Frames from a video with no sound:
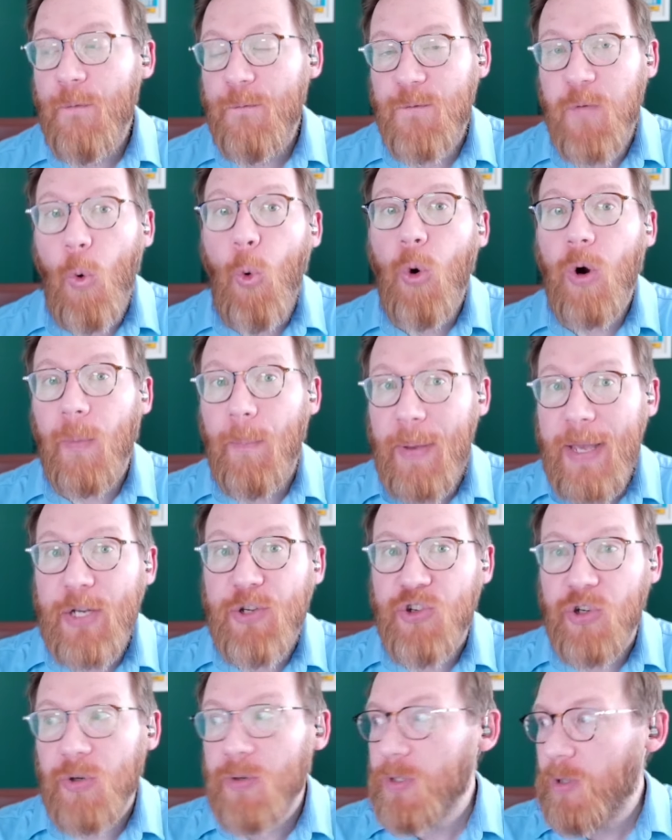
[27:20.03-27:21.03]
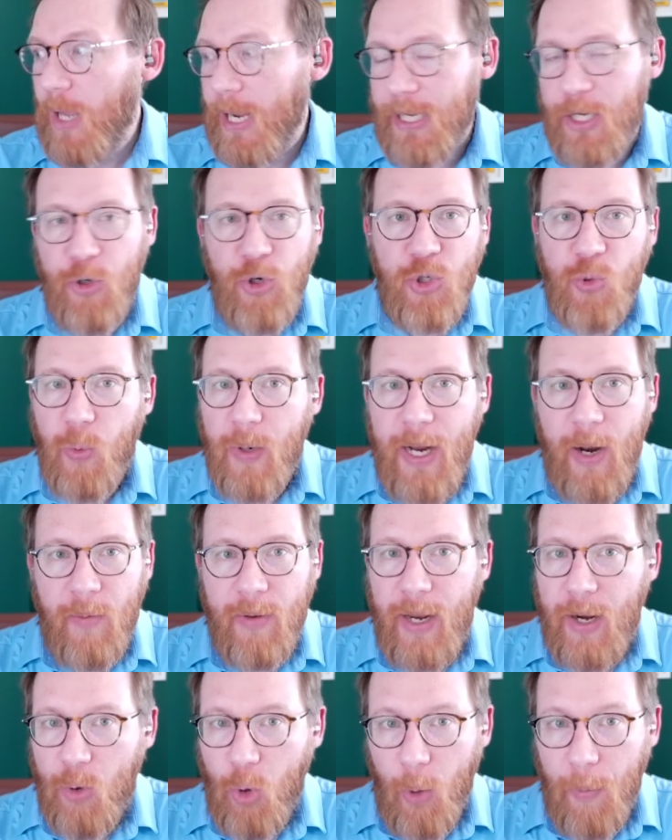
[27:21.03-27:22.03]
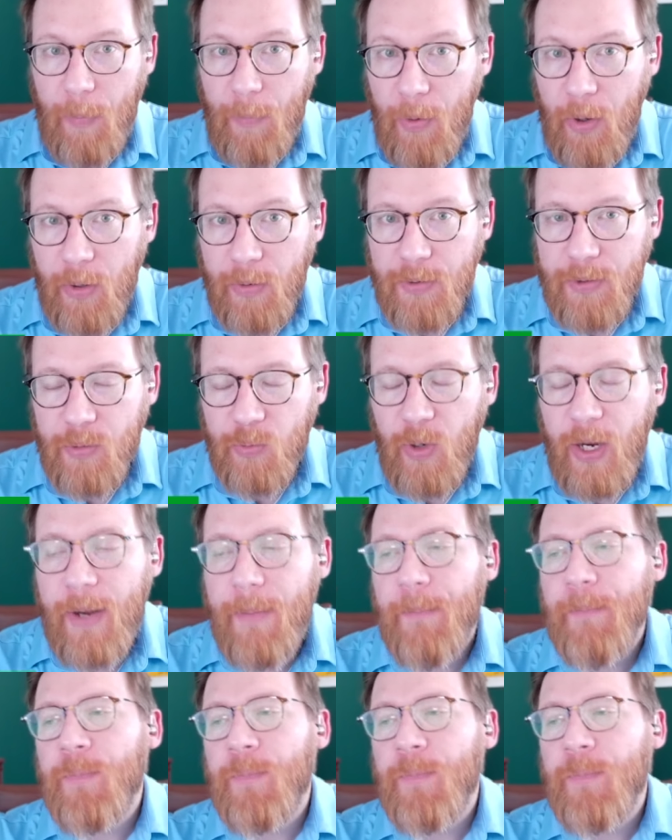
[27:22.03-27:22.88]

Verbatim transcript: for pitchers like you just went out and got Corbin Burns, right?